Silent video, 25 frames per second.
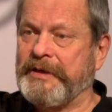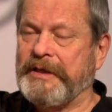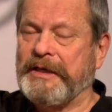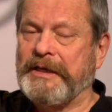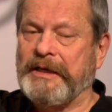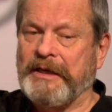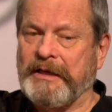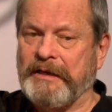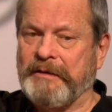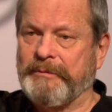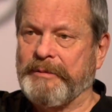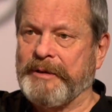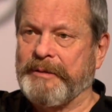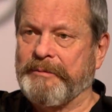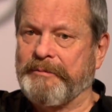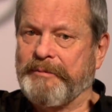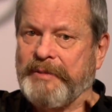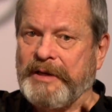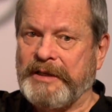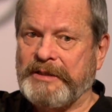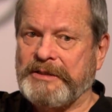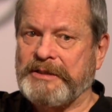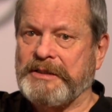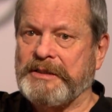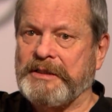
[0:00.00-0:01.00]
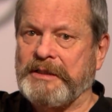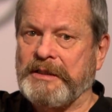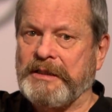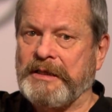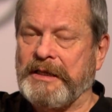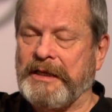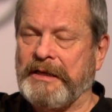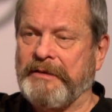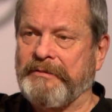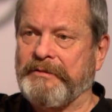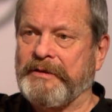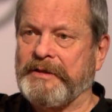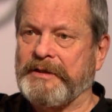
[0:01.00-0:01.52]
Yeah. It had been
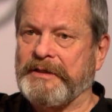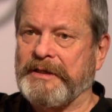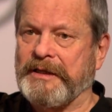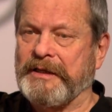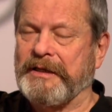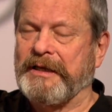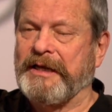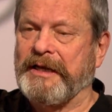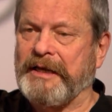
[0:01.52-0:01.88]
budgeted, everything.